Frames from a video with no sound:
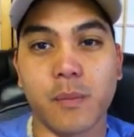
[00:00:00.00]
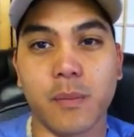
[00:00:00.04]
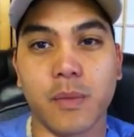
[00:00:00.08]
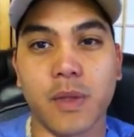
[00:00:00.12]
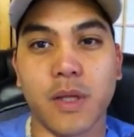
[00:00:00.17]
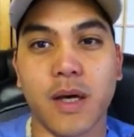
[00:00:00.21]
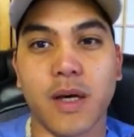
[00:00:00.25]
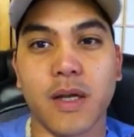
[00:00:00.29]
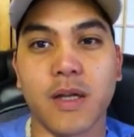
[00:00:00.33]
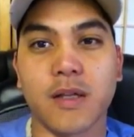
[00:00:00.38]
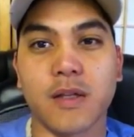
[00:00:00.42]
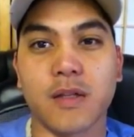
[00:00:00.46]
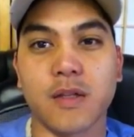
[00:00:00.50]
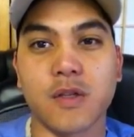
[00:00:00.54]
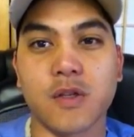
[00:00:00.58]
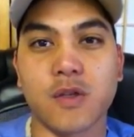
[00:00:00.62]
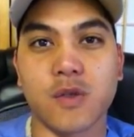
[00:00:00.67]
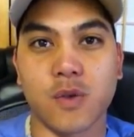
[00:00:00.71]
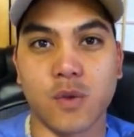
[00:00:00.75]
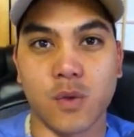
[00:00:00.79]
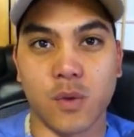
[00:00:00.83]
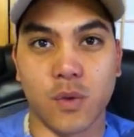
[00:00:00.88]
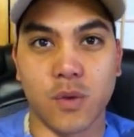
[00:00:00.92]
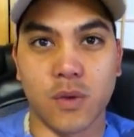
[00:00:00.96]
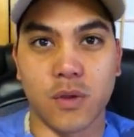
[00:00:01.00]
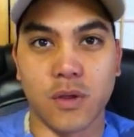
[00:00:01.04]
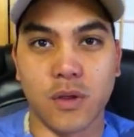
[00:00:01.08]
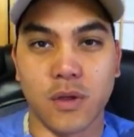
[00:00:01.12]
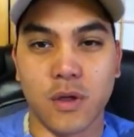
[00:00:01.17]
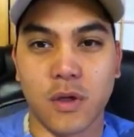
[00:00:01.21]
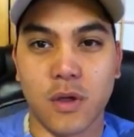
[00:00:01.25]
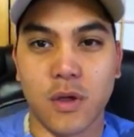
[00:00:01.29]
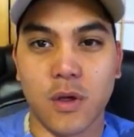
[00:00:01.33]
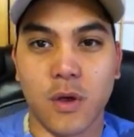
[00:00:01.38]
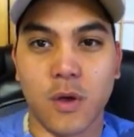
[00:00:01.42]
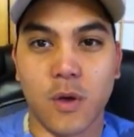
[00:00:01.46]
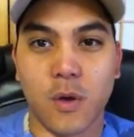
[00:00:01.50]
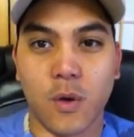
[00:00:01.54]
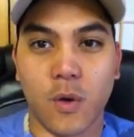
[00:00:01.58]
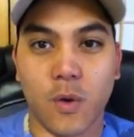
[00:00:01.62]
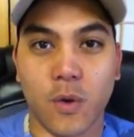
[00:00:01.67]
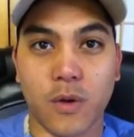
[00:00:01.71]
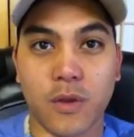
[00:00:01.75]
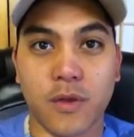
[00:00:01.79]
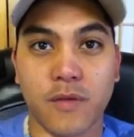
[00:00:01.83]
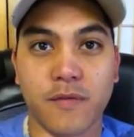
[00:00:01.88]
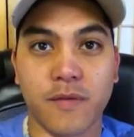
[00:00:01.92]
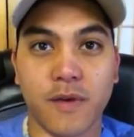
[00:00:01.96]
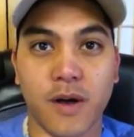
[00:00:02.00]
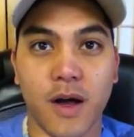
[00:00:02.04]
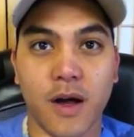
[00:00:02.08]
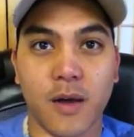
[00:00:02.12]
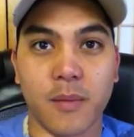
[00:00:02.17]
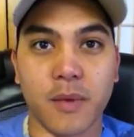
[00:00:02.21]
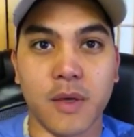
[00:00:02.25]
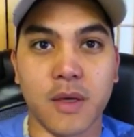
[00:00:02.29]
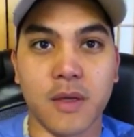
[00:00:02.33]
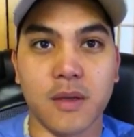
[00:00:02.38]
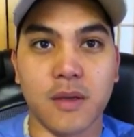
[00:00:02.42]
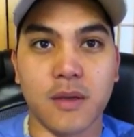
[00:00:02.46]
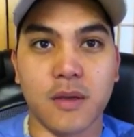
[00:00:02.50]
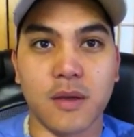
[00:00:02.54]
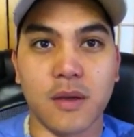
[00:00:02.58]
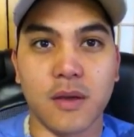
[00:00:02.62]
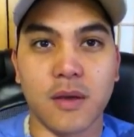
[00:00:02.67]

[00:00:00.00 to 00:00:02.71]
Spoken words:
blood in the stool or the vomit.